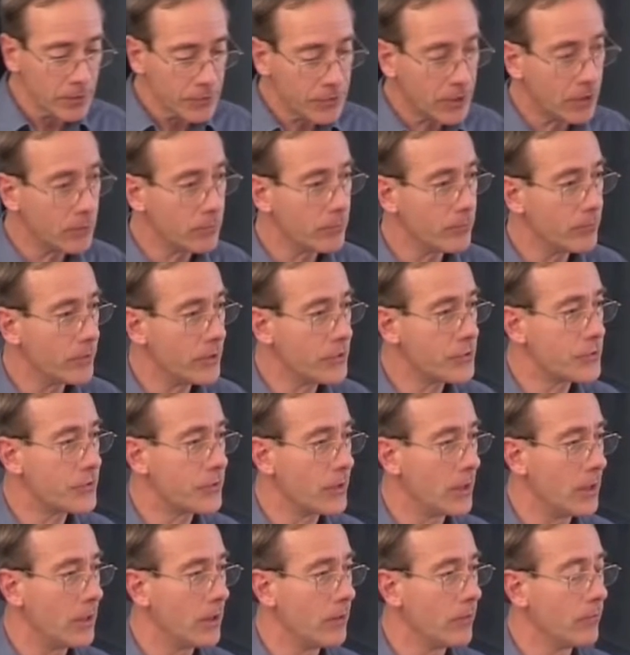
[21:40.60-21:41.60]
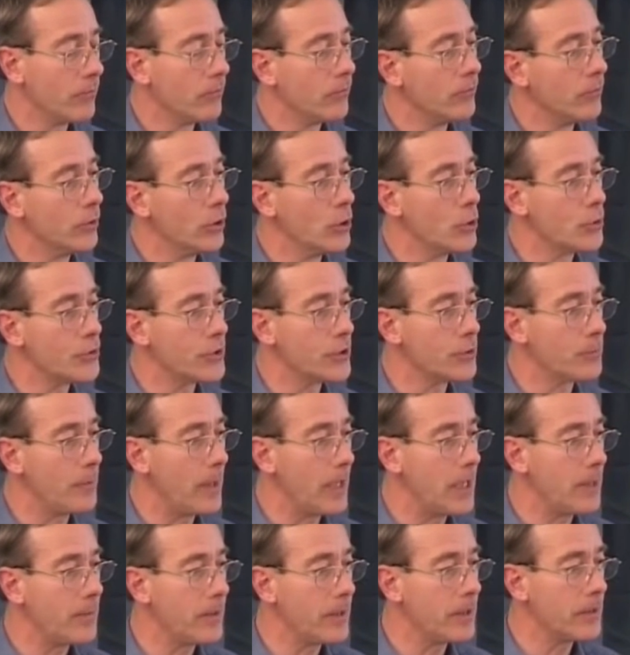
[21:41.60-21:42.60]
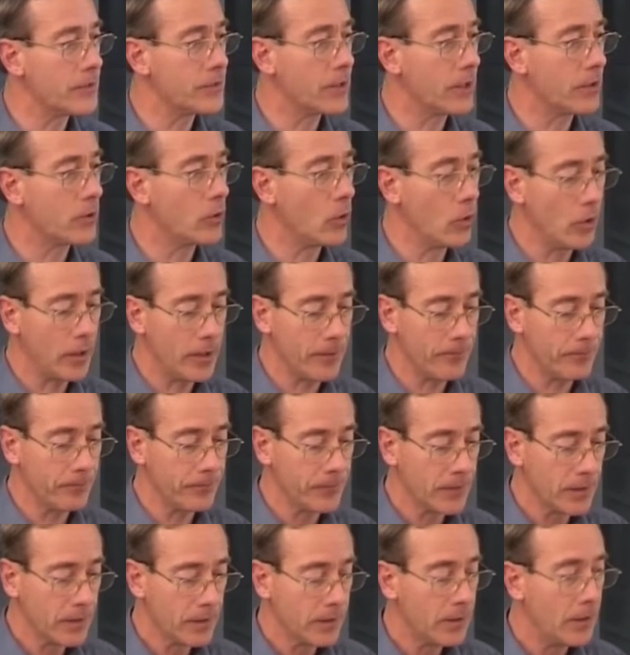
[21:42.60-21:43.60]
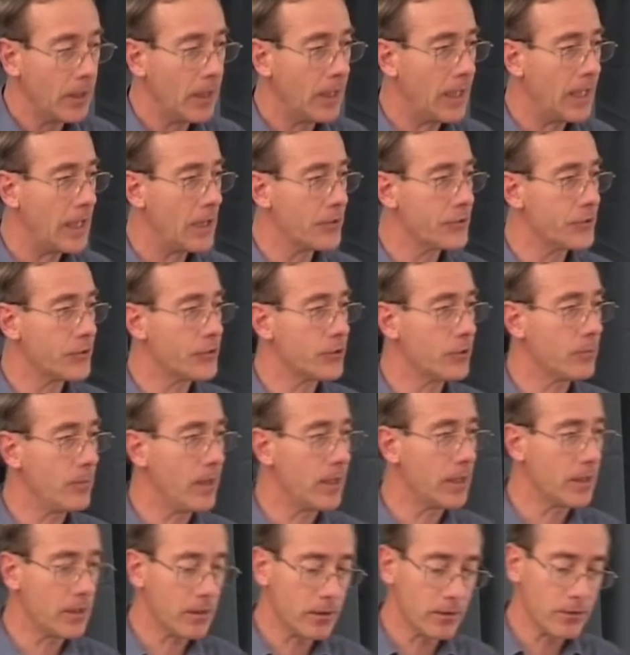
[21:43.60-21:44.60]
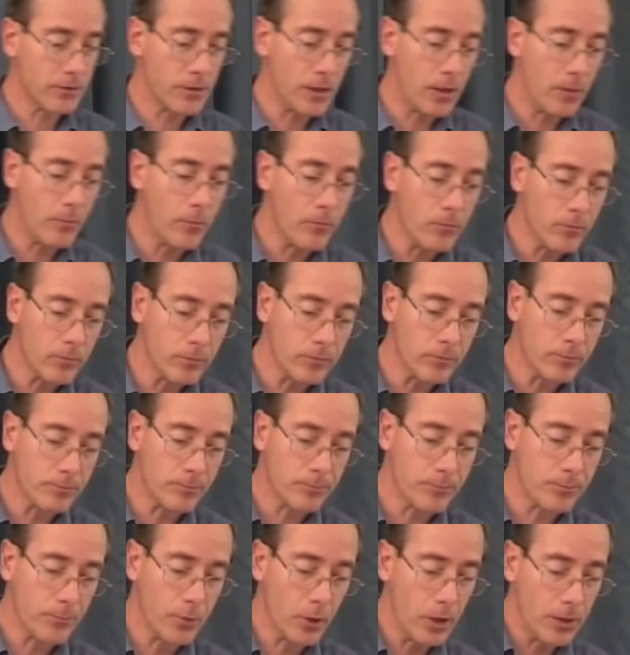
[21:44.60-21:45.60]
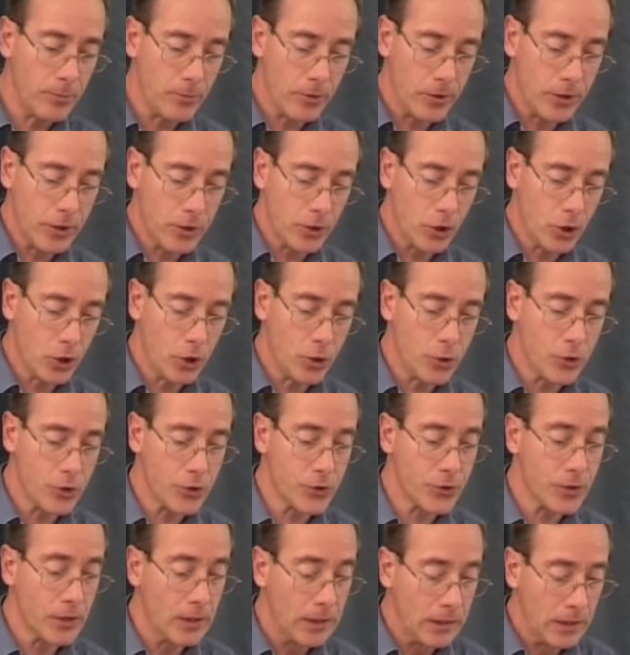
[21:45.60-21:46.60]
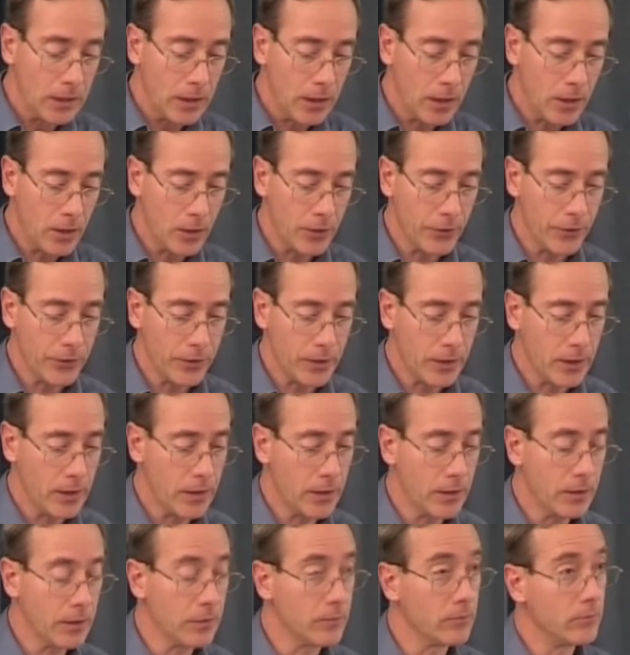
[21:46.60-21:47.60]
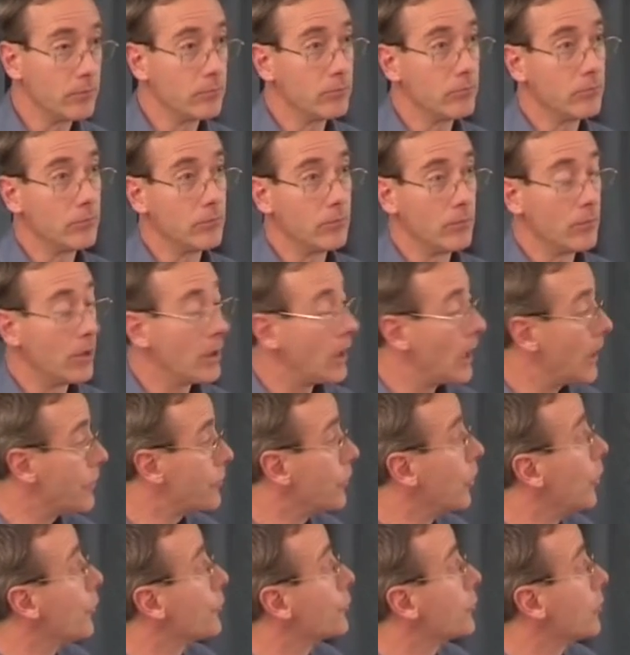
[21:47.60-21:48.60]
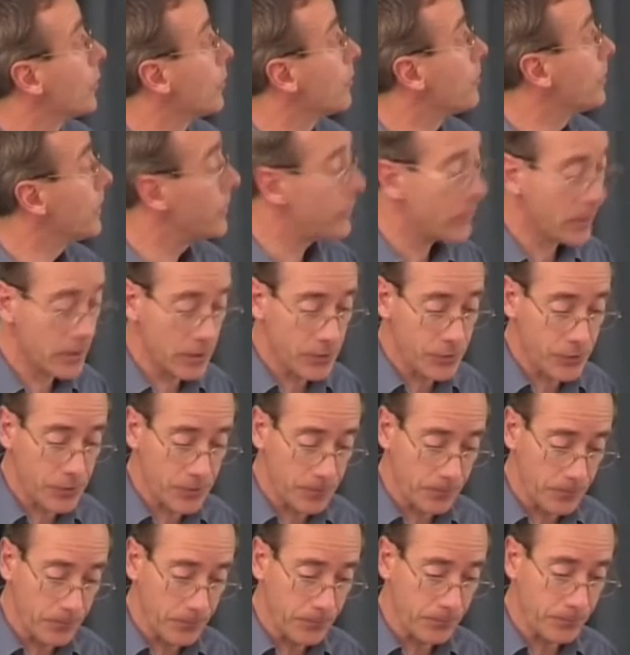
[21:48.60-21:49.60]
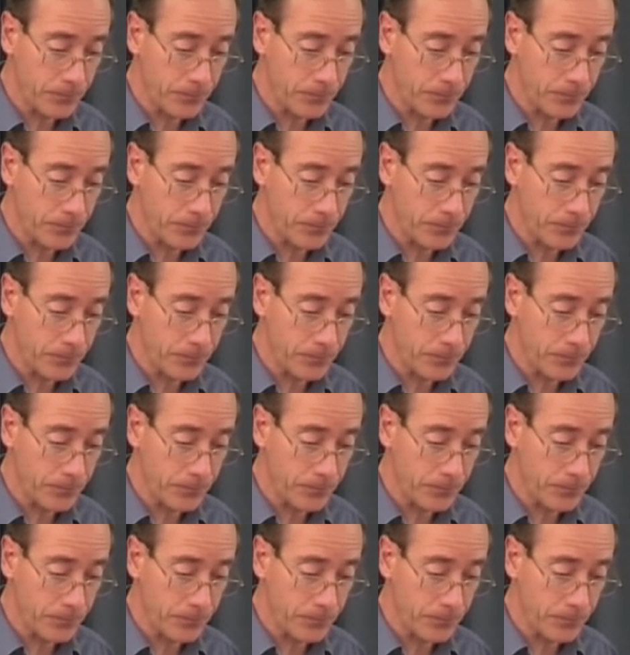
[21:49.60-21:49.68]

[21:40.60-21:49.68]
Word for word: So this uh, Lucy's baby, as they call it, allows us to make some preliminary conclusions on uh, Australopithecus.